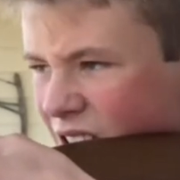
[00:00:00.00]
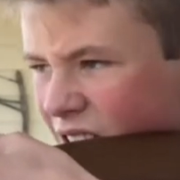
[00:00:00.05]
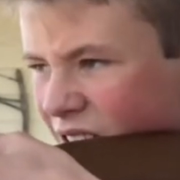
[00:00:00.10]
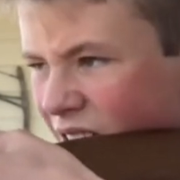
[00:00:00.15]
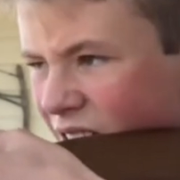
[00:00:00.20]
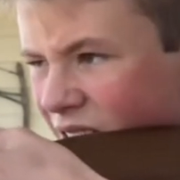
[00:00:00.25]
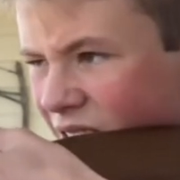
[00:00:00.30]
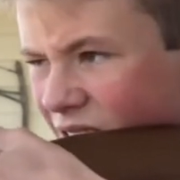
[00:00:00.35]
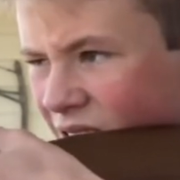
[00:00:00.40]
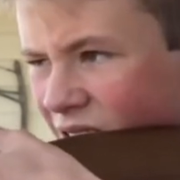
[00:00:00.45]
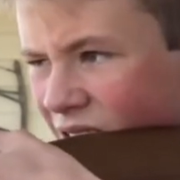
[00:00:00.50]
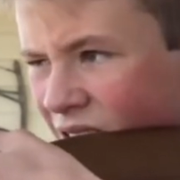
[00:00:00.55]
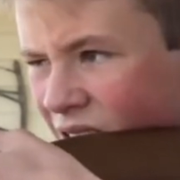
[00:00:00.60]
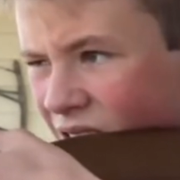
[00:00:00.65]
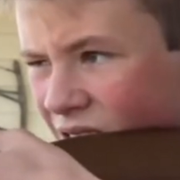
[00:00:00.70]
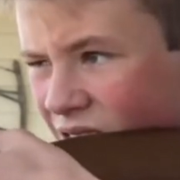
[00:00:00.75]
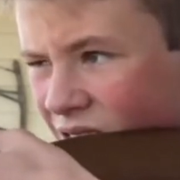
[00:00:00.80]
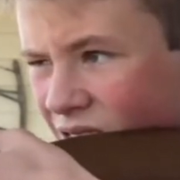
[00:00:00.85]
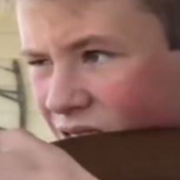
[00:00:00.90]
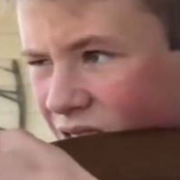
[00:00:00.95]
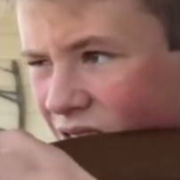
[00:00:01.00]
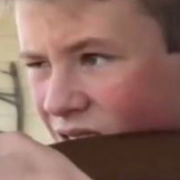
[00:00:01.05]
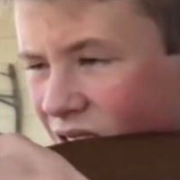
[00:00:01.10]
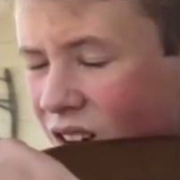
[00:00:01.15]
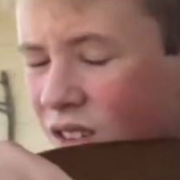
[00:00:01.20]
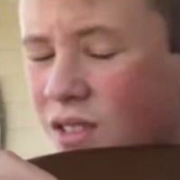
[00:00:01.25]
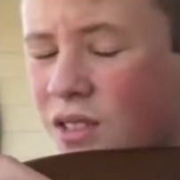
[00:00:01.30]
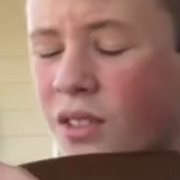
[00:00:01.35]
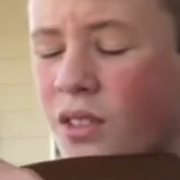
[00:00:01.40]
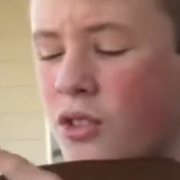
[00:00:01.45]
And
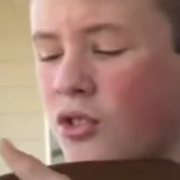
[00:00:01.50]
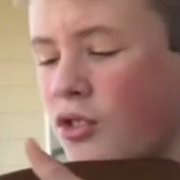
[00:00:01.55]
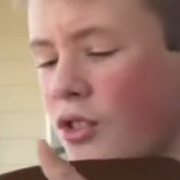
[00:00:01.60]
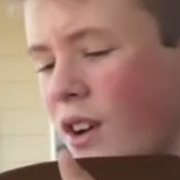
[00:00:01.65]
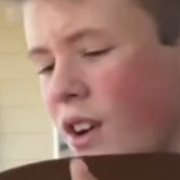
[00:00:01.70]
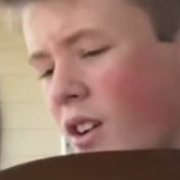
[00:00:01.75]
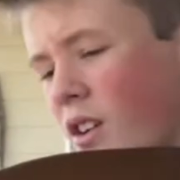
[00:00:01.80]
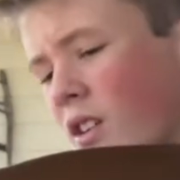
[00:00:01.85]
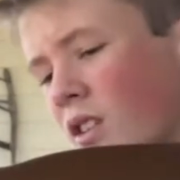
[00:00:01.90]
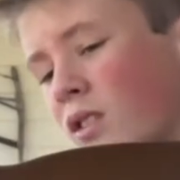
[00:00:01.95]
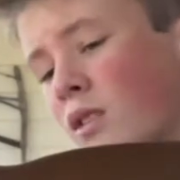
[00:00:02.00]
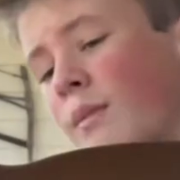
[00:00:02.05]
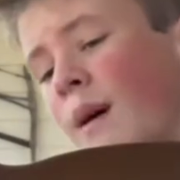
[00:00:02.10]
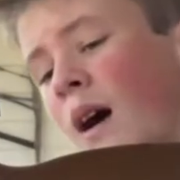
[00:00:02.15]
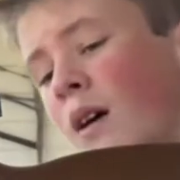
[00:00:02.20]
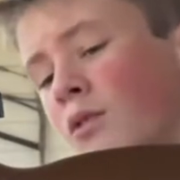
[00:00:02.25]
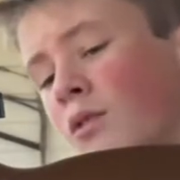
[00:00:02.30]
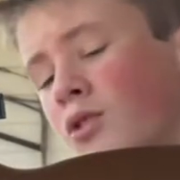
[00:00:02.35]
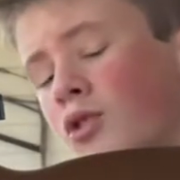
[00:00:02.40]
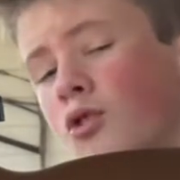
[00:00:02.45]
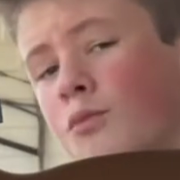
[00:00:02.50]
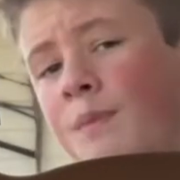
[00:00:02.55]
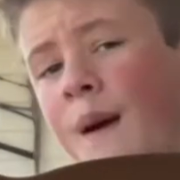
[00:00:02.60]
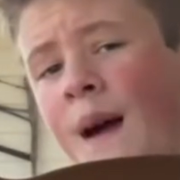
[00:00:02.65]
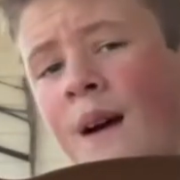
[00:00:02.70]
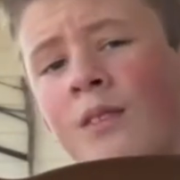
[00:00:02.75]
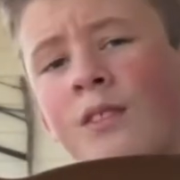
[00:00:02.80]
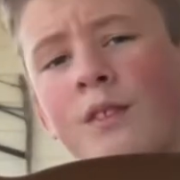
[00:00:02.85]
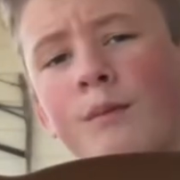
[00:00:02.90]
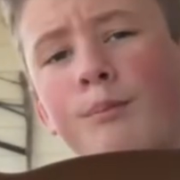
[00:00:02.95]
also the trigger is about 2
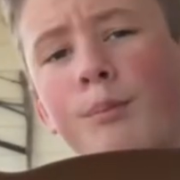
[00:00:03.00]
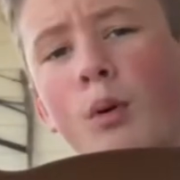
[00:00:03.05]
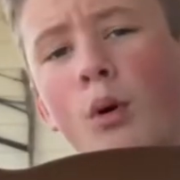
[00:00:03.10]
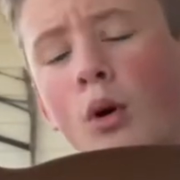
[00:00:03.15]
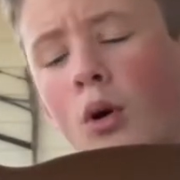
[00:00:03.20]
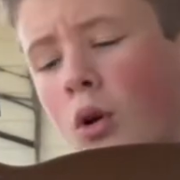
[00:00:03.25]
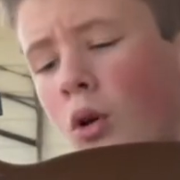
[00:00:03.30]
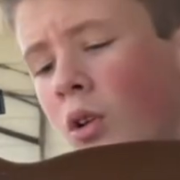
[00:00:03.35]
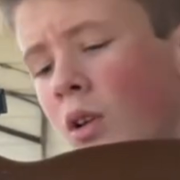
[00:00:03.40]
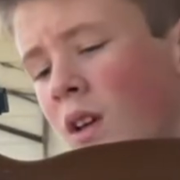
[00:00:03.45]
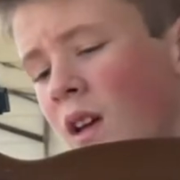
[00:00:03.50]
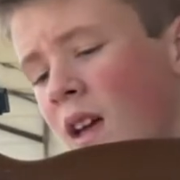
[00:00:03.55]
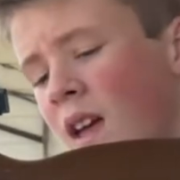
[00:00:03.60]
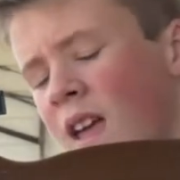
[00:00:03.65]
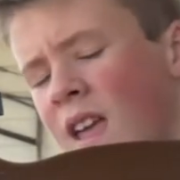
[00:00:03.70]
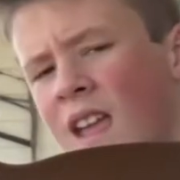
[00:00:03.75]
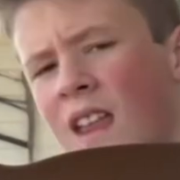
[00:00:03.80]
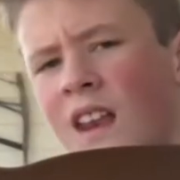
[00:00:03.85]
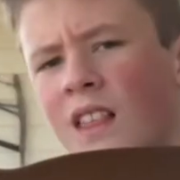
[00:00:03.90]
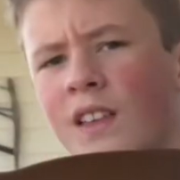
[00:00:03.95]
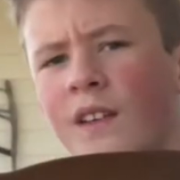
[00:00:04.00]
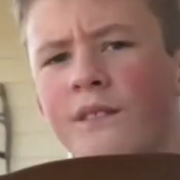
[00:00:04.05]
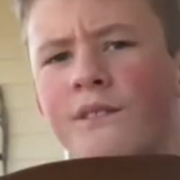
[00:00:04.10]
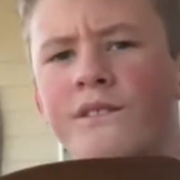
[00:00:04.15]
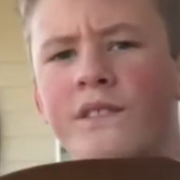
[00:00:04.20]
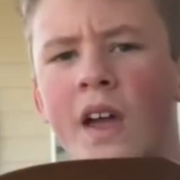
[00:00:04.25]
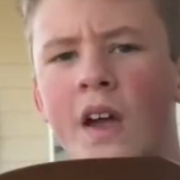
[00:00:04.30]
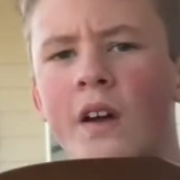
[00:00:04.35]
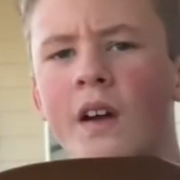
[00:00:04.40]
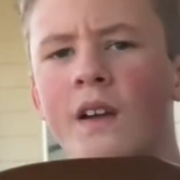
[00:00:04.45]
pounds of pull, and it's a
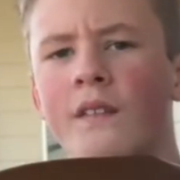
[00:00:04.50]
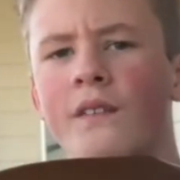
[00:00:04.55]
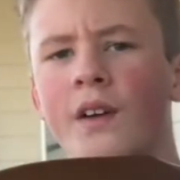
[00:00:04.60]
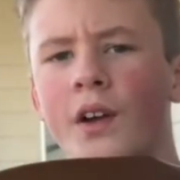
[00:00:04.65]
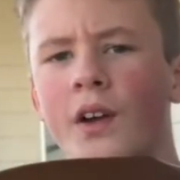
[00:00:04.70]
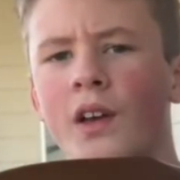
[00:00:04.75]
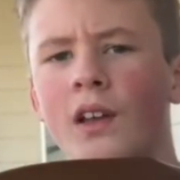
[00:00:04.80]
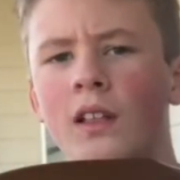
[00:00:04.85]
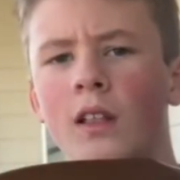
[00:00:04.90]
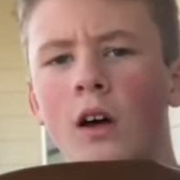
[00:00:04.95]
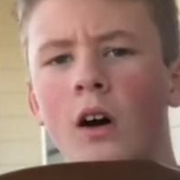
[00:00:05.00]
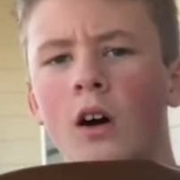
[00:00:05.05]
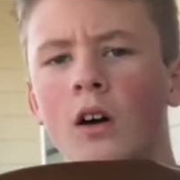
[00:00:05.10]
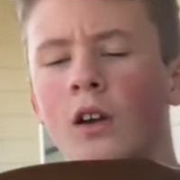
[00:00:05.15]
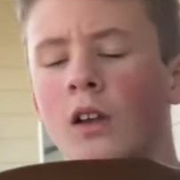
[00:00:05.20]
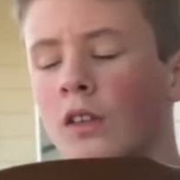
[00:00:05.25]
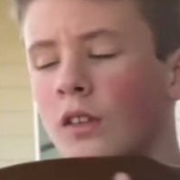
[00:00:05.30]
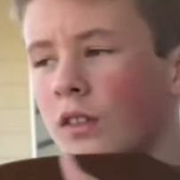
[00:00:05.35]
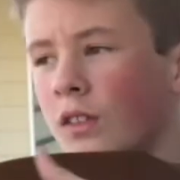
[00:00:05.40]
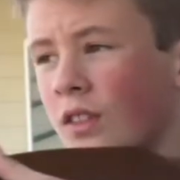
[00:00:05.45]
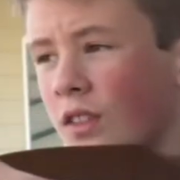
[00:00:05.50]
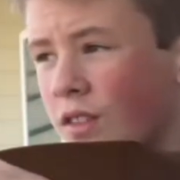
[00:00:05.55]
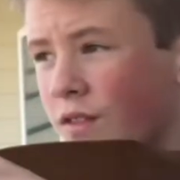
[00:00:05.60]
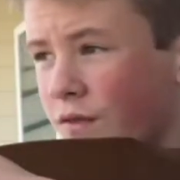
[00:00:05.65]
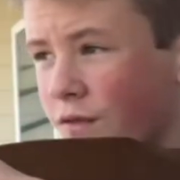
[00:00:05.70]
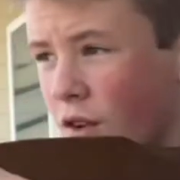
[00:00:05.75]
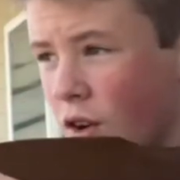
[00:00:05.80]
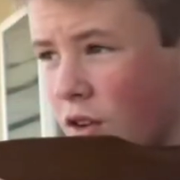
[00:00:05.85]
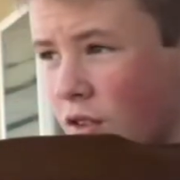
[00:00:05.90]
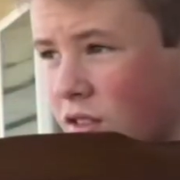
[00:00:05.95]
very, very long
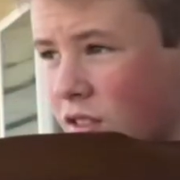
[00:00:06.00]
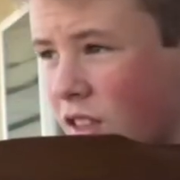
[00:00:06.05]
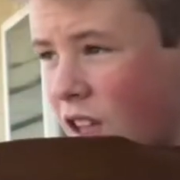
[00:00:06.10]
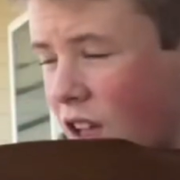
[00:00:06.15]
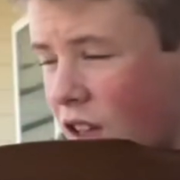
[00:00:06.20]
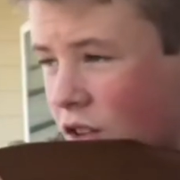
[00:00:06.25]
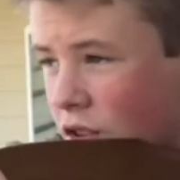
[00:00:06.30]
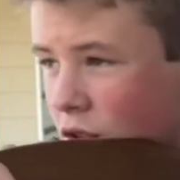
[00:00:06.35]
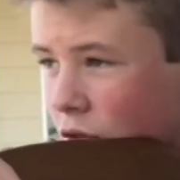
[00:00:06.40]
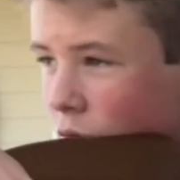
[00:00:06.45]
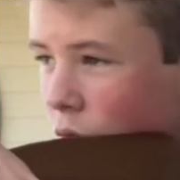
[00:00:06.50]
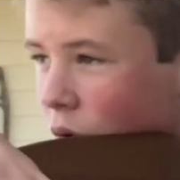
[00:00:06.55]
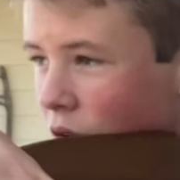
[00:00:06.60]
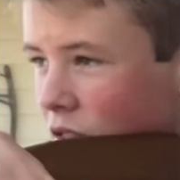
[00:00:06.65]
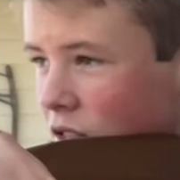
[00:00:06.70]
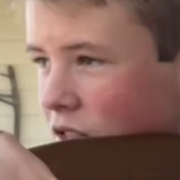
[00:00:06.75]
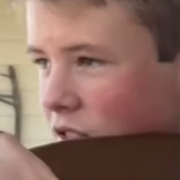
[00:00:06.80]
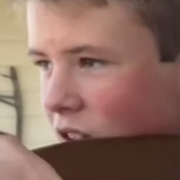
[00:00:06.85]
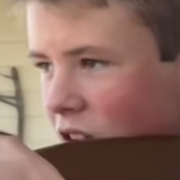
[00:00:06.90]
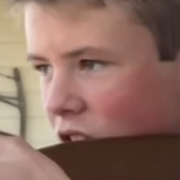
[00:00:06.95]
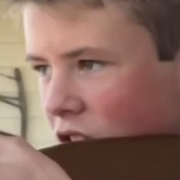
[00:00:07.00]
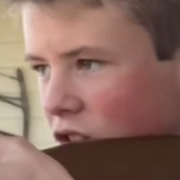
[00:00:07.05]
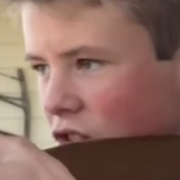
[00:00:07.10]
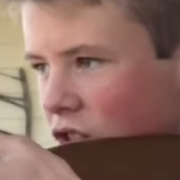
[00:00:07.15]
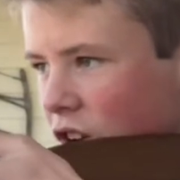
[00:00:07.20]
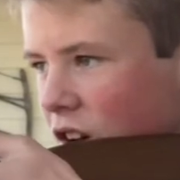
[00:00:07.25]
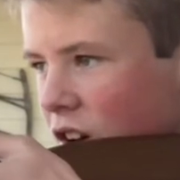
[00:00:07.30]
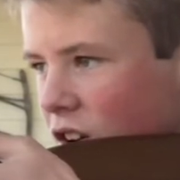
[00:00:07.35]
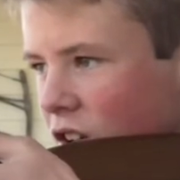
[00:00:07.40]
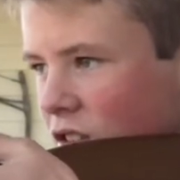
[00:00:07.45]
one stage
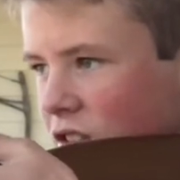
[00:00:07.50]
trigger.